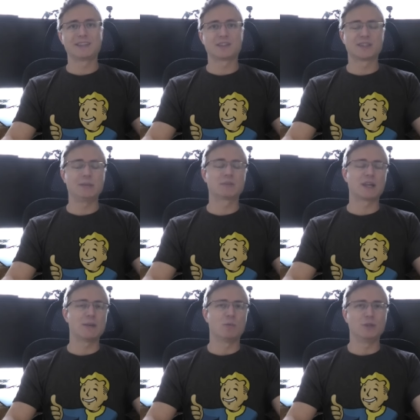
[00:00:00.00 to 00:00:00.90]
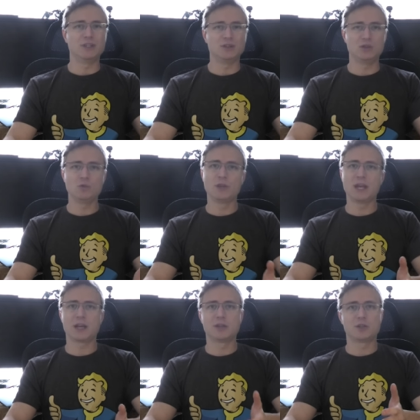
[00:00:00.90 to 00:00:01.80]
at the same time, when you do
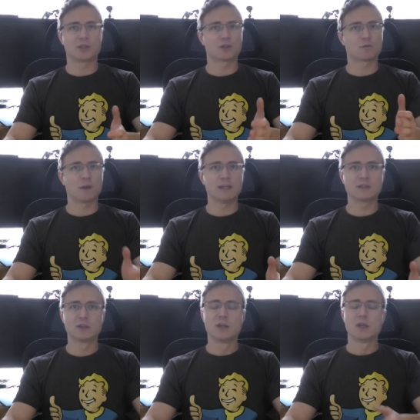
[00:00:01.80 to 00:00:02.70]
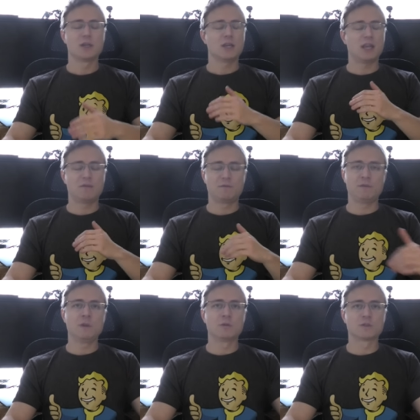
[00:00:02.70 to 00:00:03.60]
get it just right, it
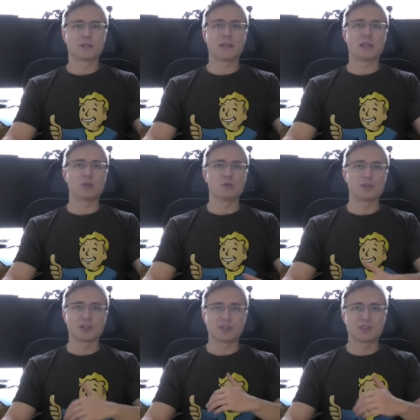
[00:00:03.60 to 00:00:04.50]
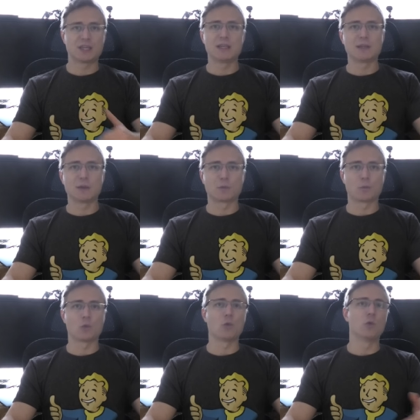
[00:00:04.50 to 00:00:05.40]
feels like you're just sailing
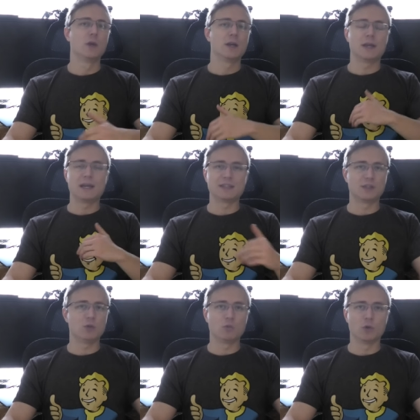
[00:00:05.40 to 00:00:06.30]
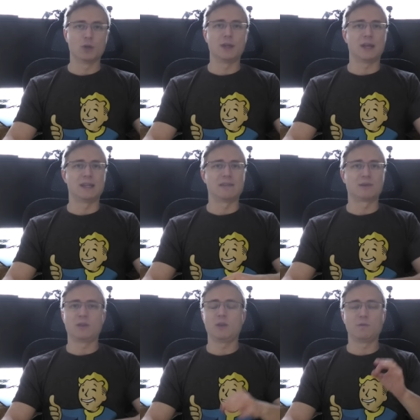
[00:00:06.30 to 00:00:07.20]
through as you would, and
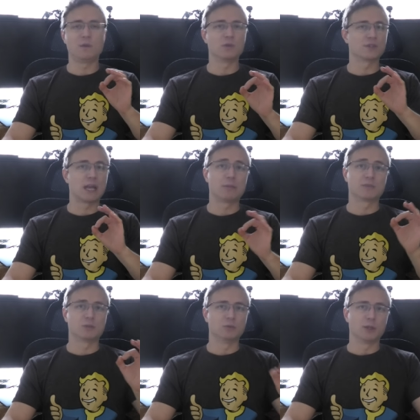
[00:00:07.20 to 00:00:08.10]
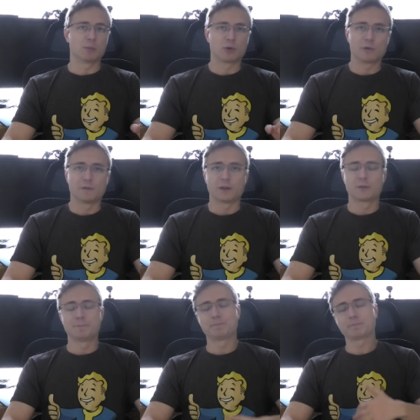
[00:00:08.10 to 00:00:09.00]
everything feels absolutely perfect.
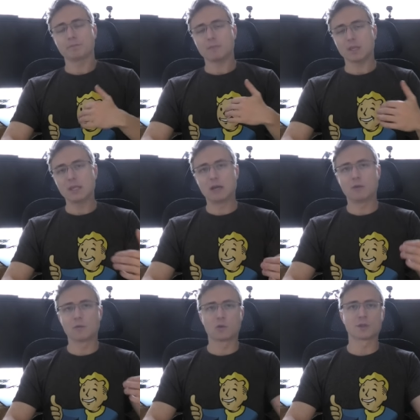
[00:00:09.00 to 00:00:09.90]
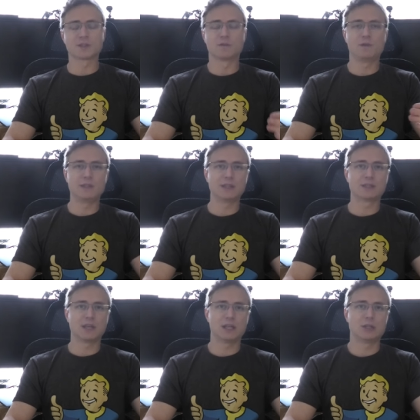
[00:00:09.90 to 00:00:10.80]
Now, of course, the
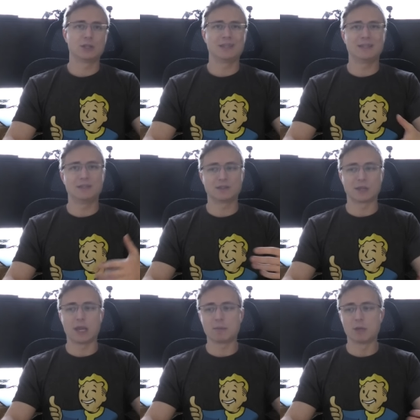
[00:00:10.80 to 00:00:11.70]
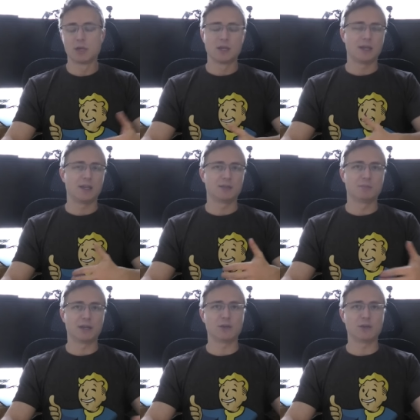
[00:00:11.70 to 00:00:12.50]
physics engine in this game is by